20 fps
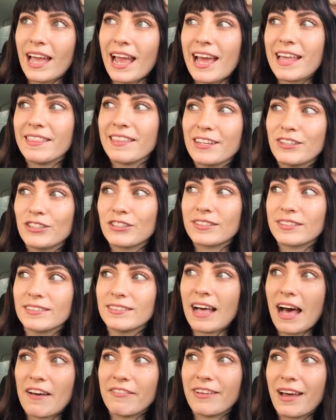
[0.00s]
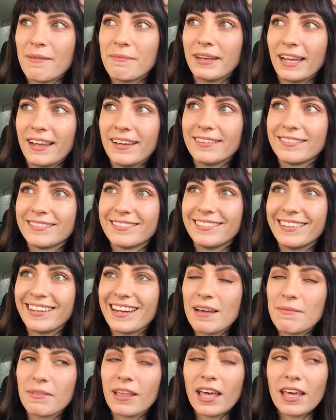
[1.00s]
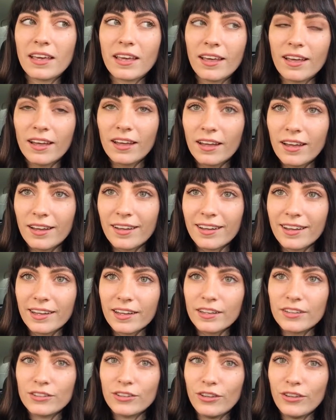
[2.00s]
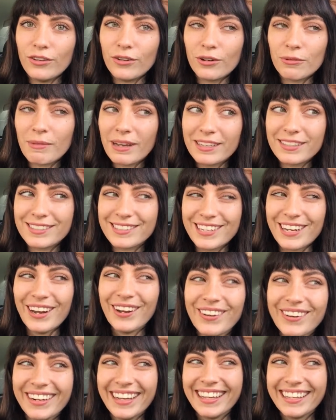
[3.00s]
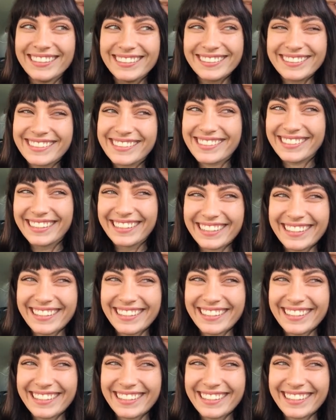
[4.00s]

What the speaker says: And they just laugh at me. And I'm like, you're my students.